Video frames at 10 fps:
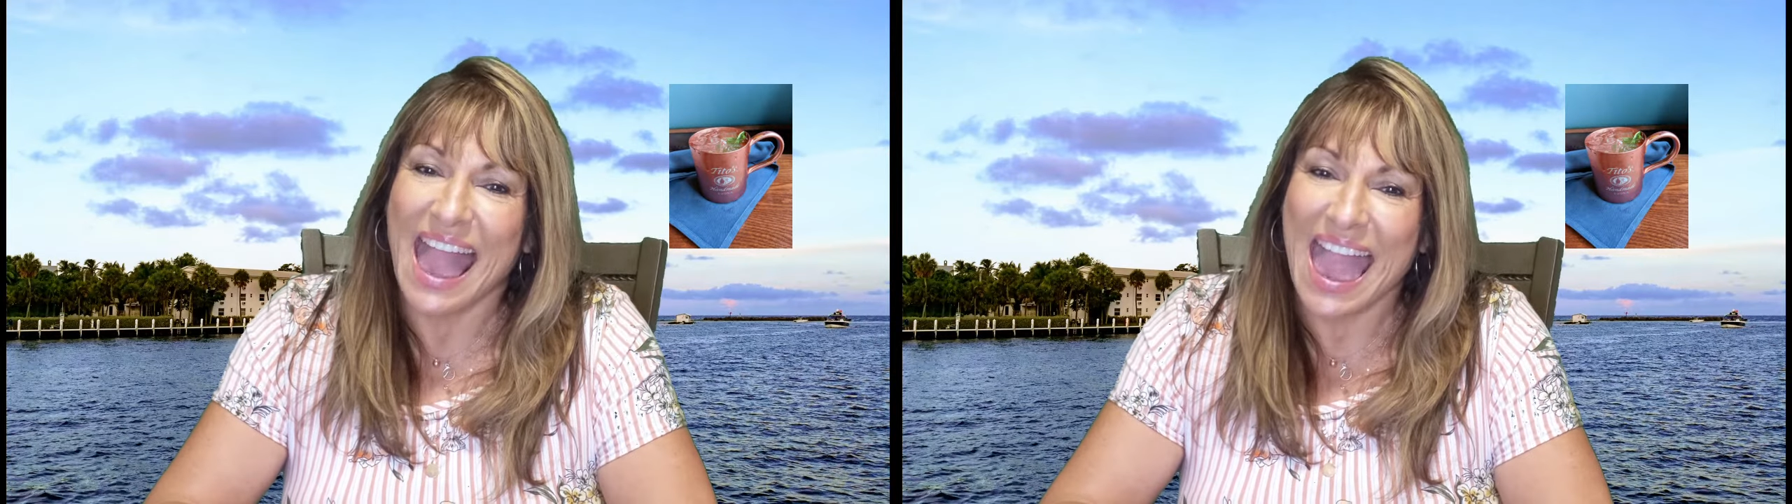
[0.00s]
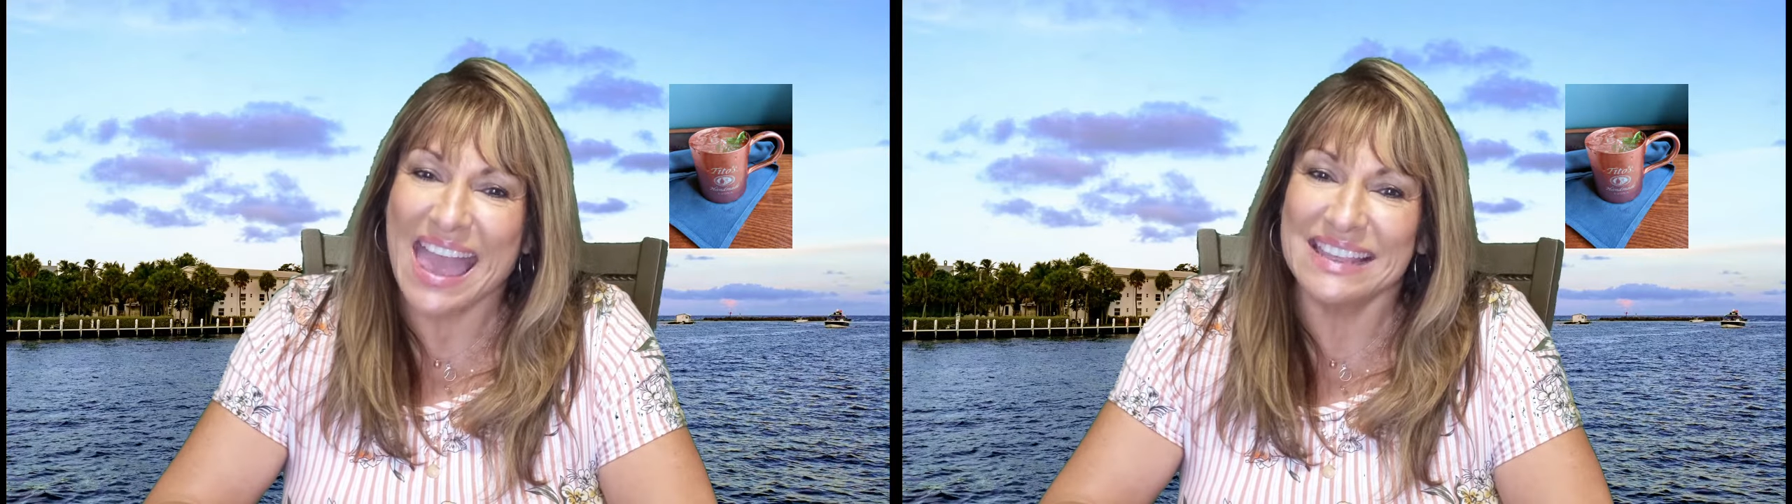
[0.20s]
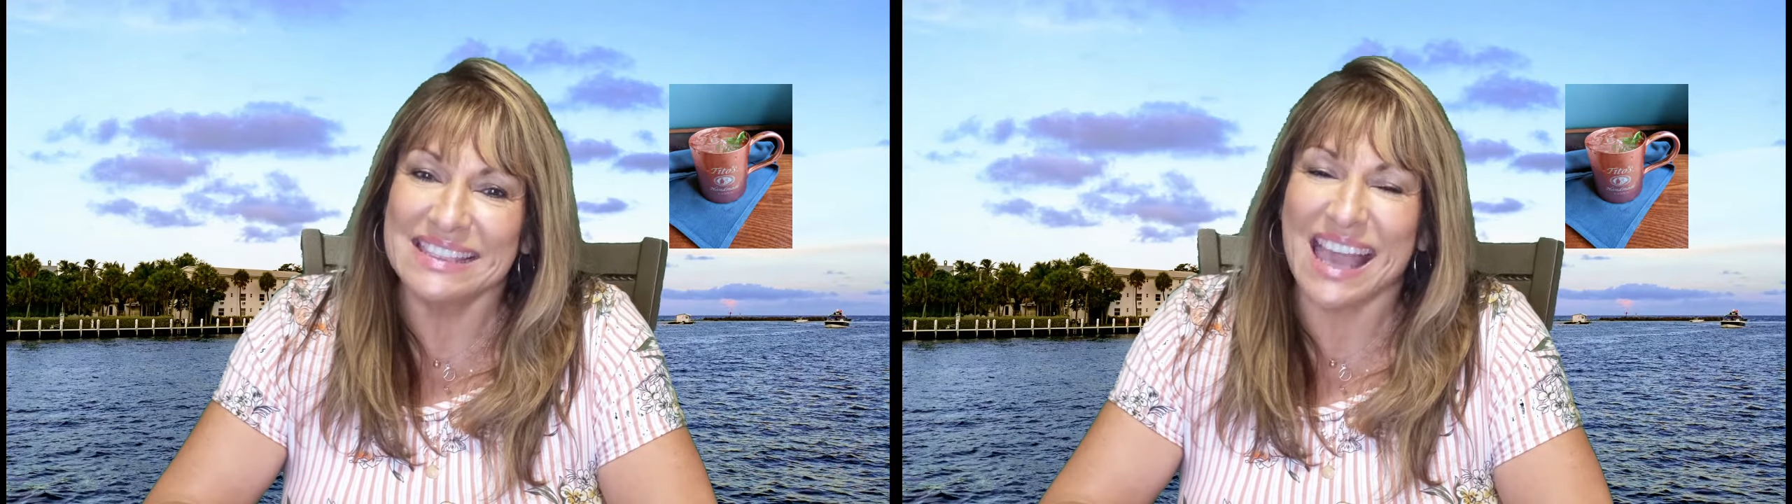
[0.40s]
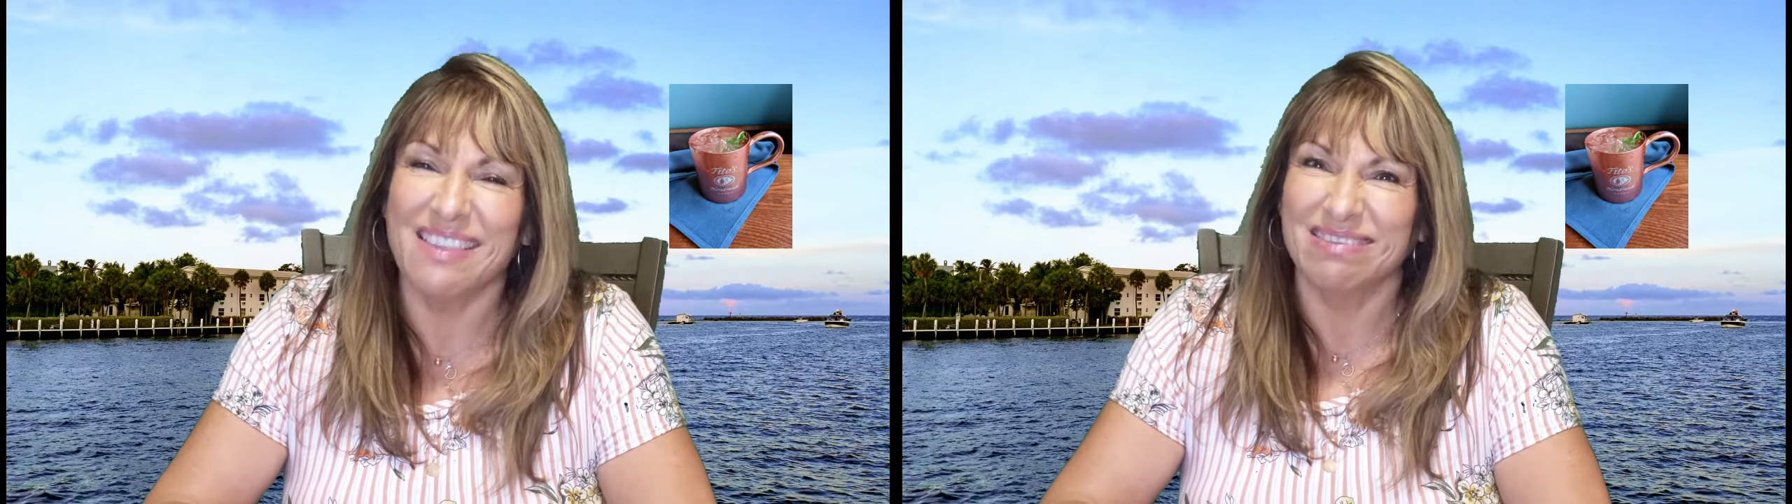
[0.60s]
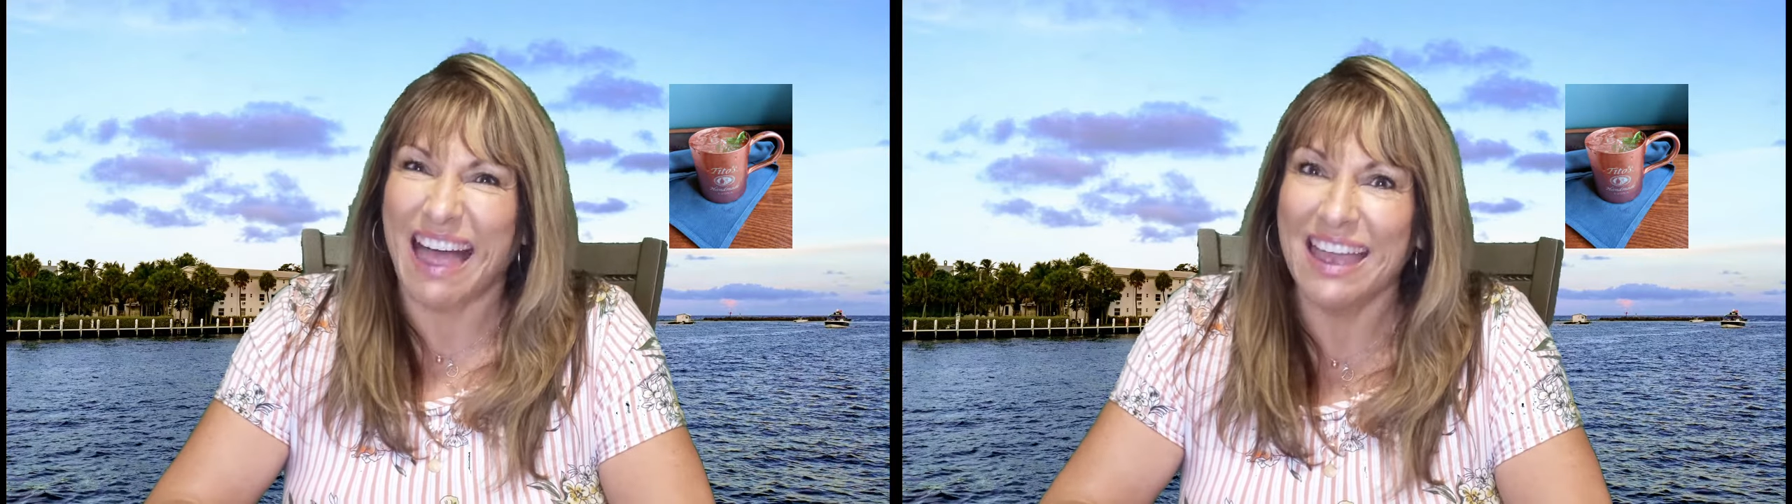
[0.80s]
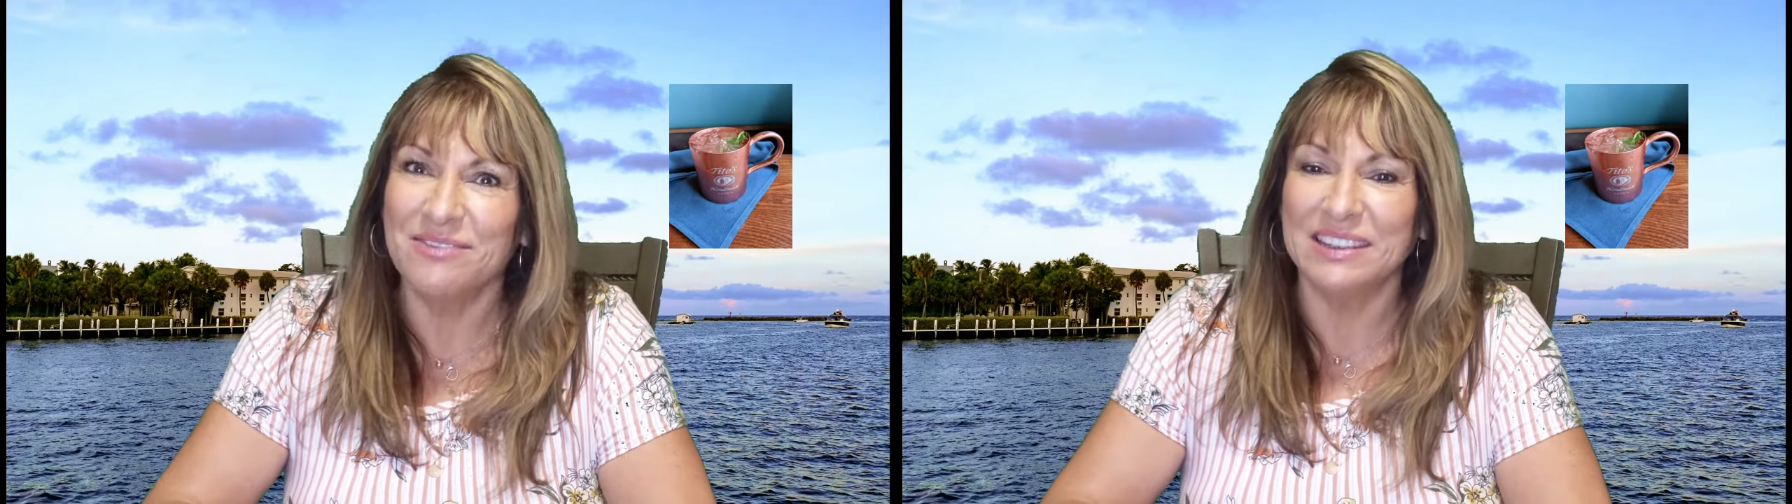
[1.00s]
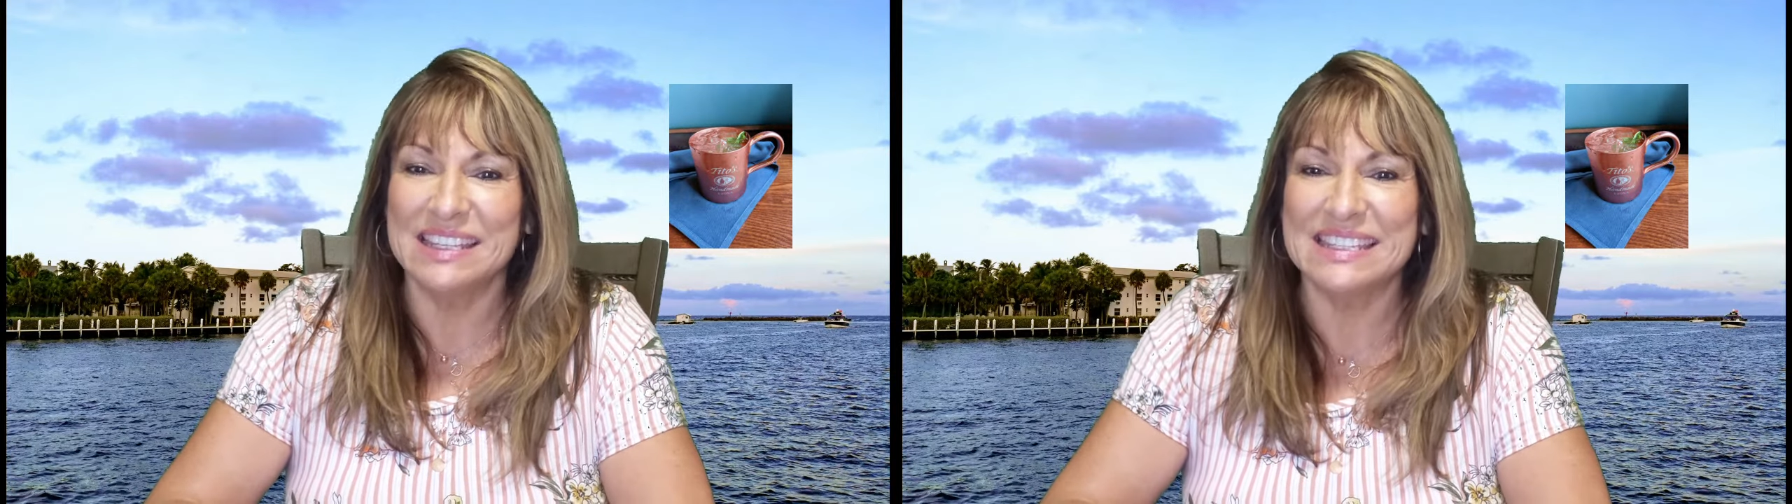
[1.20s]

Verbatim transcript: and a lively